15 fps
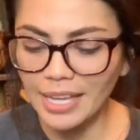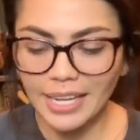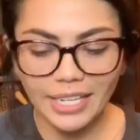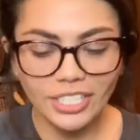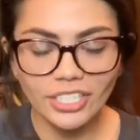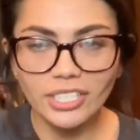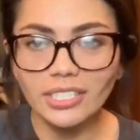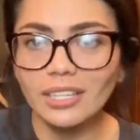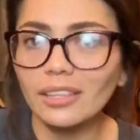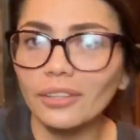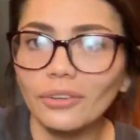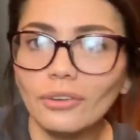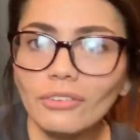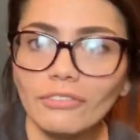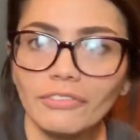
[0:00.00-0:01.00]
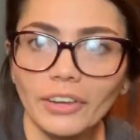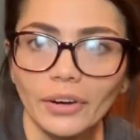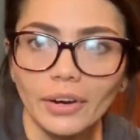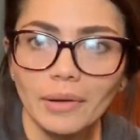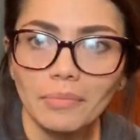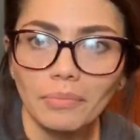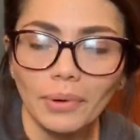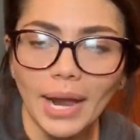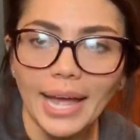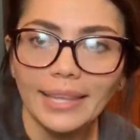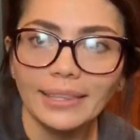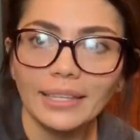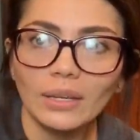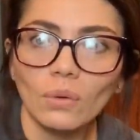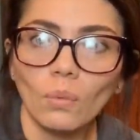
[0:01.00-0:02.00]
It's just a little Vera
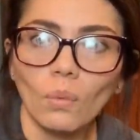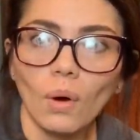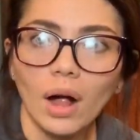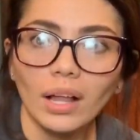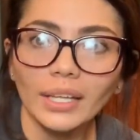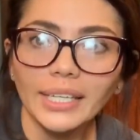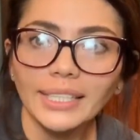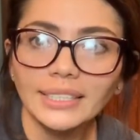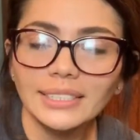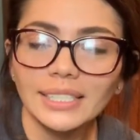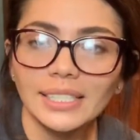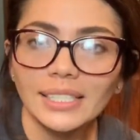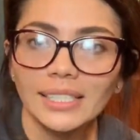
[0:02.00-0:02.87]
Bradley wallet.